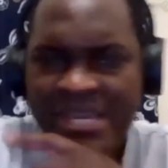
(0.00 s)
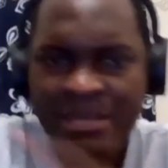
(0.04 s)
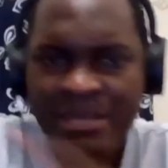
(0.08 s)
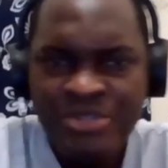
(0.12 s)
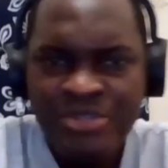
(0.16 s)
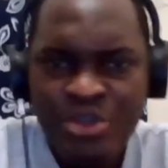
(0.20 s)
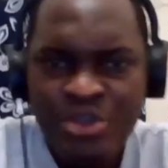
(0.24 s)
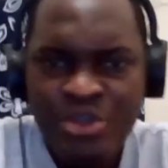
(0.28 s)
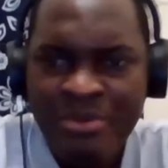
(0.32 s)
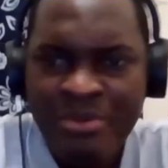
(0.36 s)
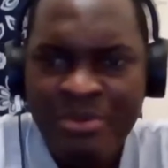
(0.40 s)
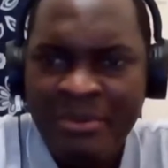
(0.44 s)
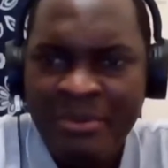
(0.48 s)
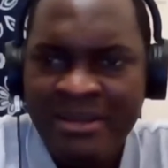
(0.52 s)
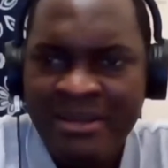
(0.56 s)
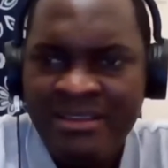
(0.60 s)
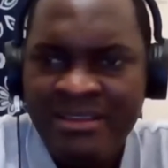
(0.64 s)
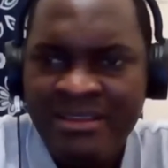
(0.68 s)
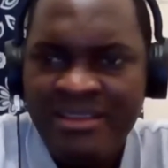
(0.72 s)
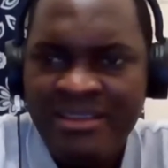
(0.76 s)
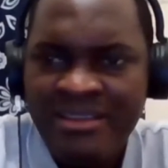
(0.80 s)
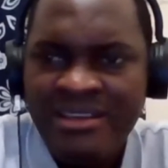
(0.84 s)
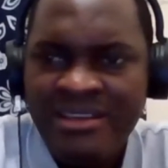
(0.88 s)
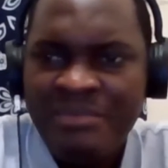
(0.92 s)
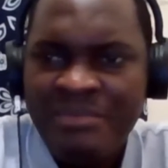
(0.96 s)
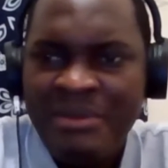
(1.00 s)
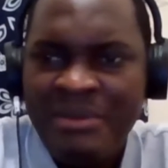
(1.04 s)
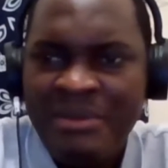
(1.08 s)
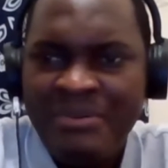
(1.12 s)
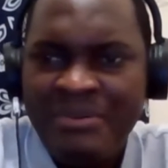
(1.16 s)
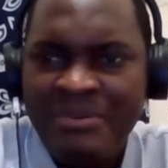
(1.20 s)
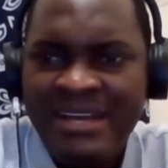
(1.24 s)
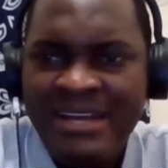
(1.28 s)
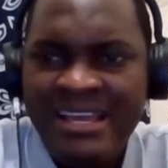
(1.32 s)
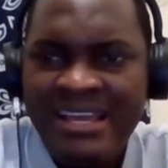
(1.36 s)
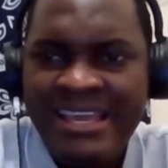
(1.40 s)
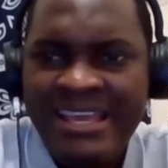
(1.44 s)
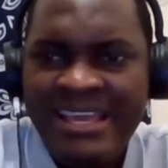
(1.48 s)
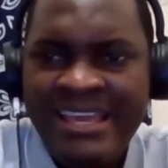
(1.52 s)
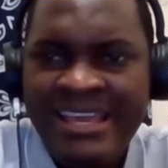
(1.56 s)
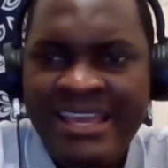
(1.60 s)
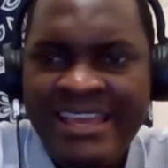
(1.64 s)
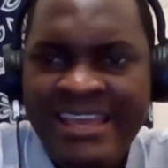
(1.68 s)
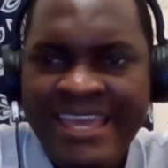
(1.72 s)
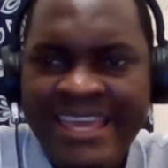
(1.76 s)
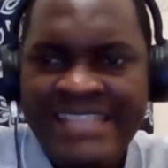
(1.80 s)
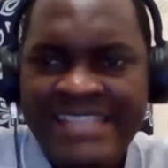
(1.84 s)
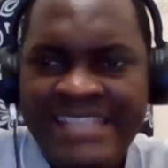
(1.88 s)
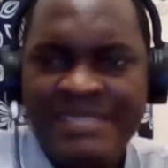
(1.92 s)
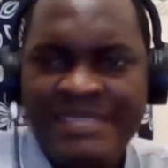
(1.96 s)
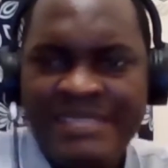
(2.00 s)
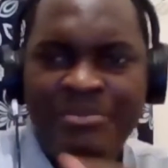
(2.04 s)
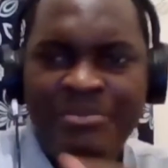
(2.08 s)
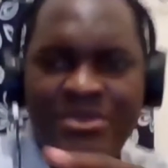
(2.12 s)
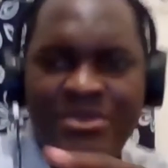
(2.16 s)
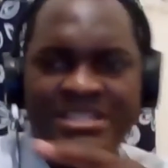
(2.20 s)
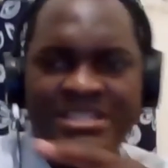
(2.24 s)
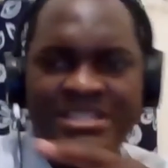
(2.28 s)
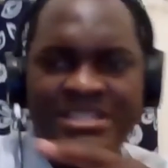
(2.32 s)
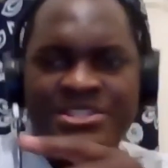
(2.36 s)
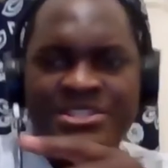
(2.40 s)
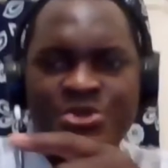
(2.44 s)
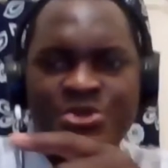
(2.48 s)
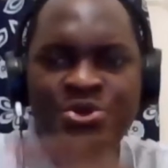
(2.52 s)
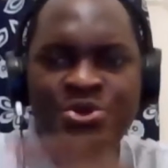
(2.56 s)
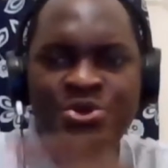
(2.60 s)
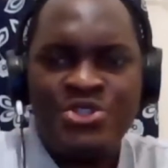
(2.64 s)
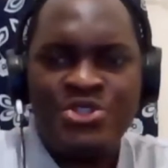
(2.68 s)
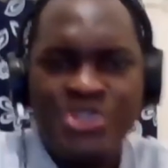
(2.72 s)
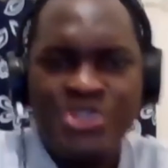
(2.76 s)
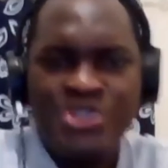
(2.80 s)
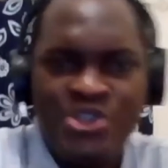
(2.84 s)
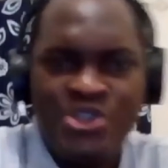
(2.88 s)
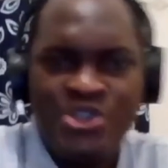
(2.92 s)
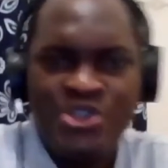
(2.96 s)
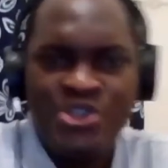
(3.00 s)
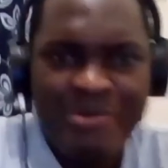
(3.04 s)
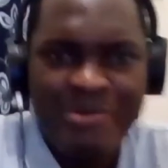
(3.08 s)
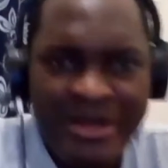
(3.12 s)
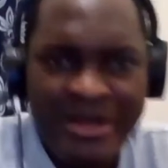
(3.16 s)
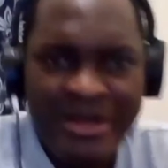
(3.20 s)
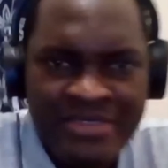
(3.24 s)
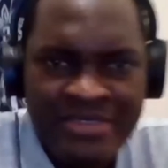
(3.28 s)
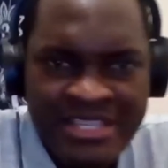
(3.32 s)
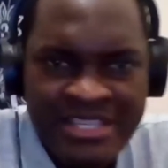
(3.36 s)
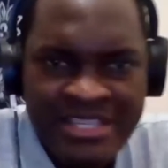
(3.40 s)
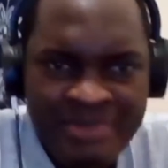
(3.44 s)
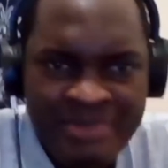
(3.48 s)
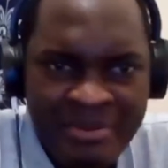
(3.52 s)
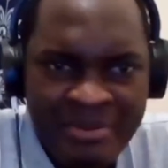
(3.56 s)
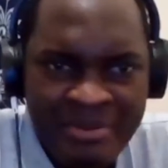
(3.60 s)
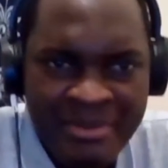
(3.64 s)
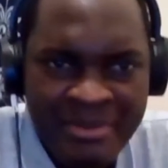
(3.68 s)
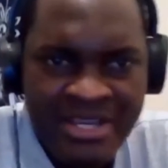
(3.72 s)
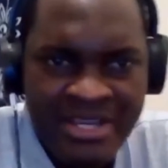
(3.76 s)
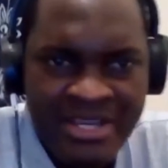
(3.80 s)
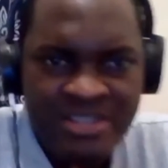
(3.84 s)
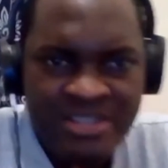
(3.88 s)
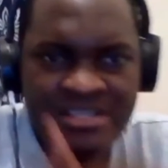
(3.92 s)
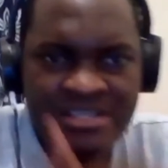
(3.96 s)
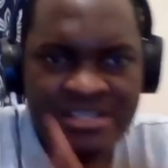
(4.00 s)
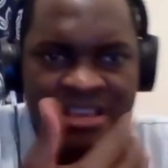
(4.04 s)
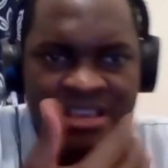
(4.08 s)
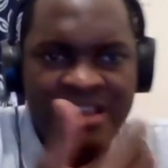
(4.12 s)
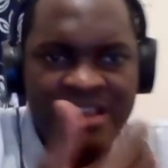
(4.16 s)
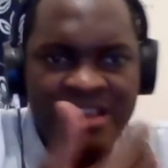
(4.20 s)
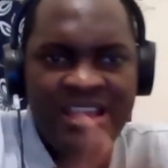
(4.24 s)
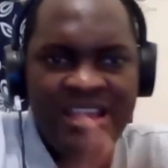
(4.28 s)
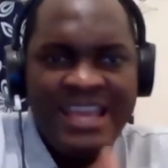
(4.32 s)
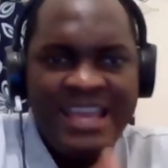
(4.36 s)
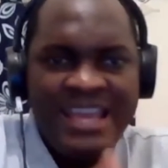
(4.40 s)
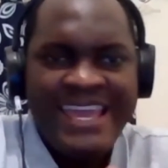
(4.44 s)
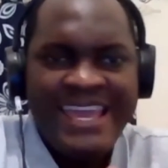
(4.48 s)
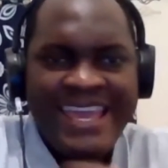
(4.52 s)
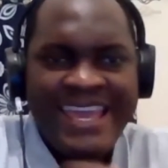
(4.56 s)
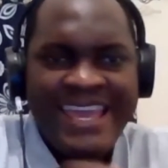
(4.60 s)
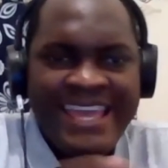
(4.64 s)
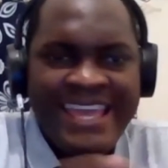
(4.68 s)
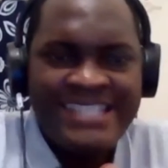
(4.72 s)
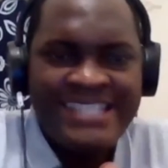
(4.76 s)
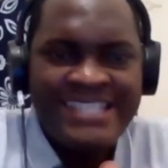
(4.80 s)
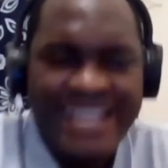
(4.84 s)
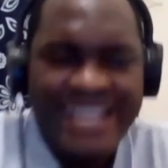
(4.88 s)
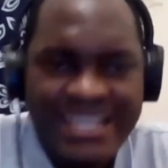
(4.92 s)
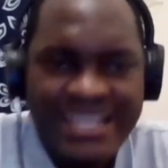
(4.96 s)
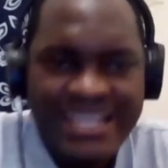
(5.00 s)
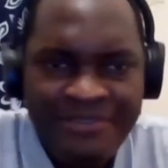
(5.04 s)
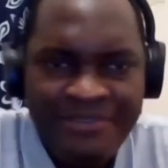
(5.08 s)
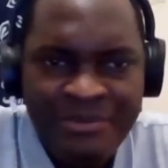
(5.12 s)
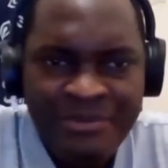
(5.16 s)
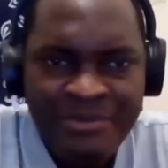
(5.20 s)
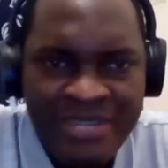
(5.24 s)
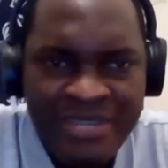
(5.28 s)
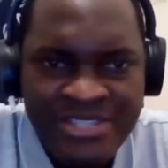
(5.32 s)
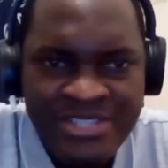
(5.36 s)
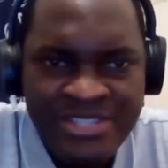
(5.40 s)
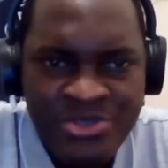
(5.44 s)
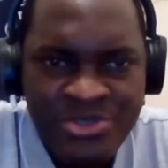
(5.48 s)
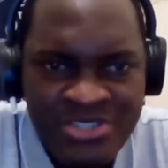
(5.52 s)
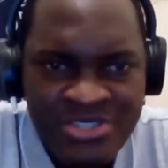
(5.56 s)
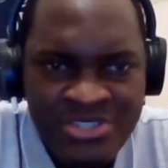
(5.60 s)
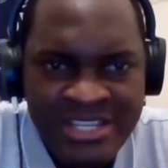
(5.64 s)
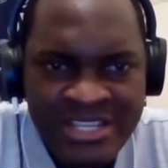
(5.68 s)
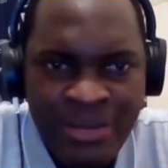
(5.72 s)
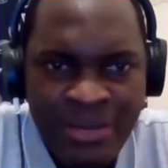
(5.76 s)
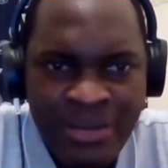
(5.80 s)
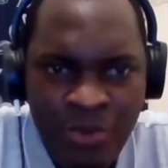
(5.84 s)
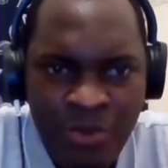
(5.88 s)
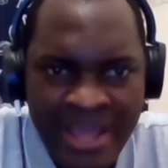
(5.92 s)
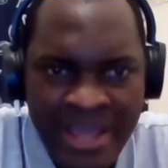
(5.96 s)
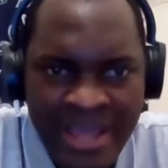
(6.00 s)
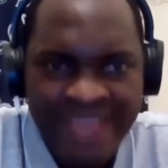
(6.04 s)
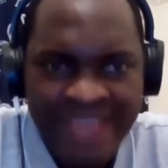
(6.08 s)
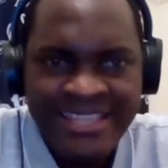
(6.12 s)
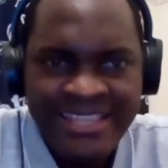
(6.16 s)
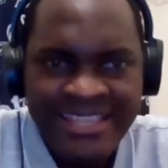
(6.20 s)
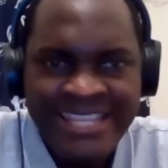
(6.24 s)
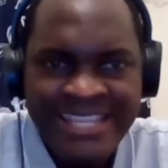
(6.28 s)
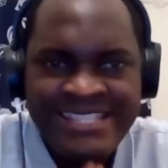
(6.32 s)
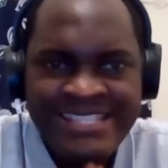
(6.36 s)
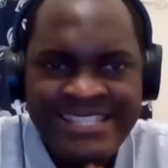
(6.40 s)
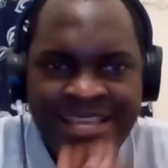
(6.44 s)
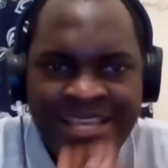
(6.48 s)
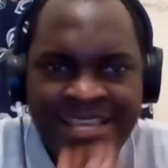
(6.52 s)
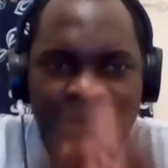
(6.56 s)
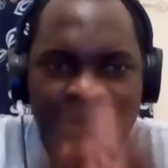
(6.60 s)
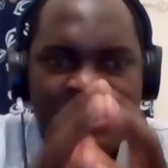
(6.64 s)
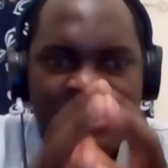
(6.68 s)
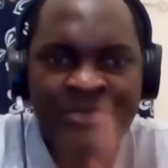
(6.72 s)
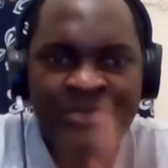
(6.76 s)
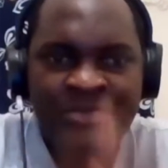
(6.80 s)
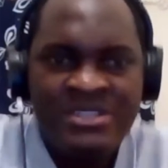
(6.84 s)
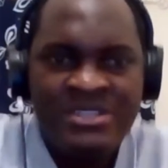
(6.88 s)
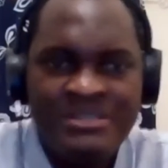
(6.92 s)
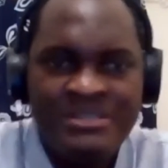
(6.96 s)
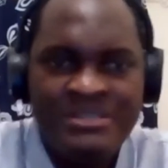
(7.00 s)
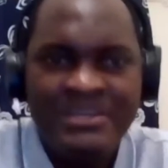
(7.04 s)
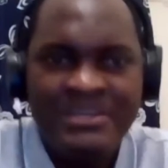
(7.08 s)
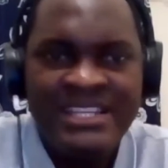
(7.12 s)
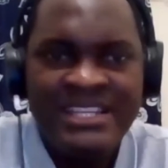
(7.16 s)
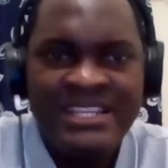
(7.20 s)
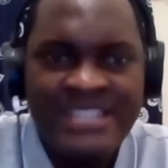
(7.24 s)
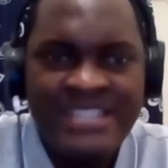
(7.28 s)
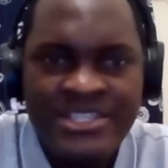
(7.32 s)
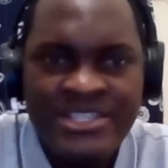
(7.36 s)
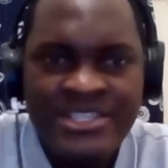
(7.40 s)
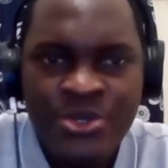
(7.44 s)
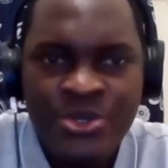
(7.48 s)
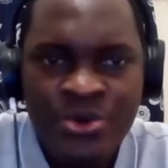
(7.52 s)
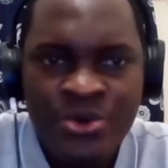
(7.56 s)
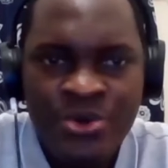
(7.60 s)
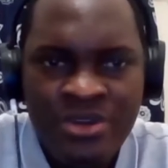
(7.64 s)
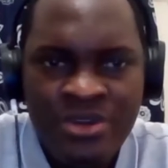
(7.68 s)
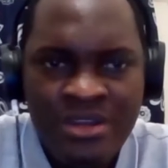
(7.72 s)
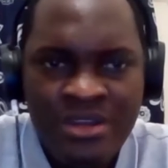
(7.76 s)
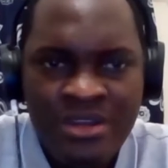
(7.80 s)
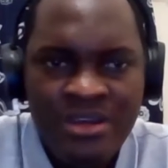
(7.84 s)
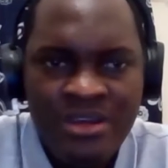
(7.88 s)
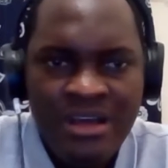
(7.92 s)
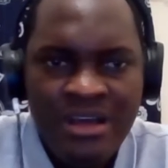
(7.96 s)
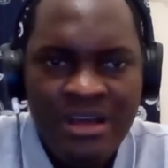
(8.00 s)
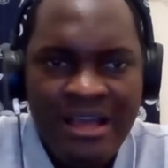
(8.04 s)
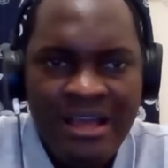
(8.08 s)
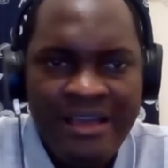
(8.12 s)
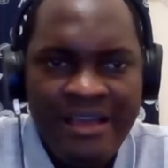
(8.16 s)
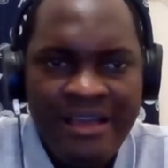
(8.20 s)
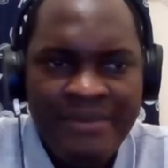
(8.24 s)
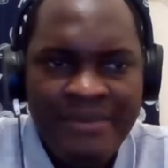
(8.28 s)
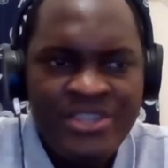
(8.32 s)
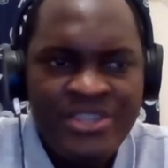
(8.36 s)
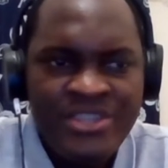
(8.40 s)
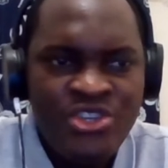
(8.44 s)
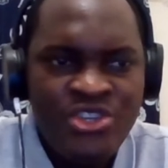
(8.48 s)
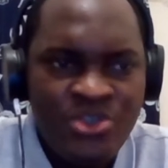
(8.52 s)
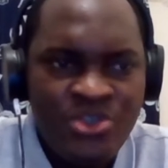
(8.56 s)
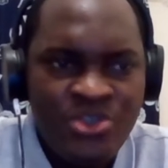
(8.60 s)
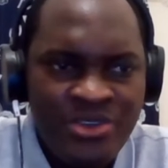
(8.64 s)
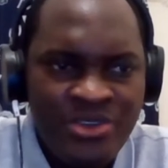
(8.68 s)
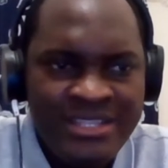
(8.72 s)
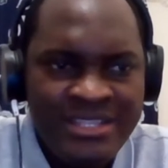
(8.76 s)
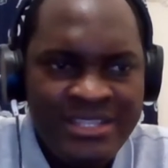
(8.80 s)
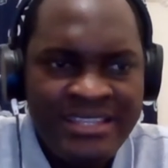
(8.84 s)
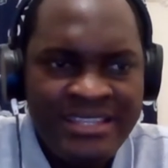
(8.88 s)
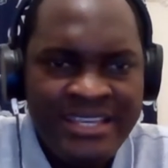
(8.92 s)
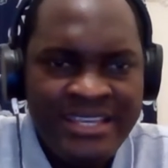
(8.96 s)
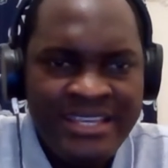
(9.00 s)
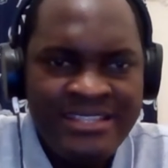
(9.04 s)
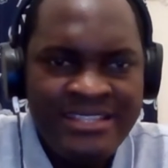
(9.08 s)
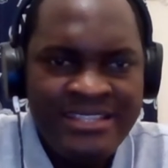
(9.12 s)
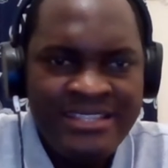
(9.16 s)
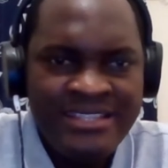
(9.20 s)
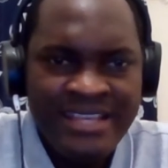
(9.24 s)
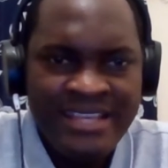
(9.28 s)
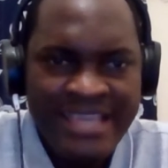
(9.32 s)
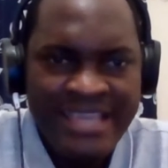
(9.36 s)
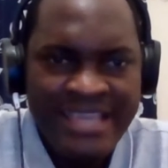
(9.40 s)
me come to you, Papa. Papa, it's important to talk about this, Papa, because is the Ghana Football Association aware that it's their responsibility to ensure that the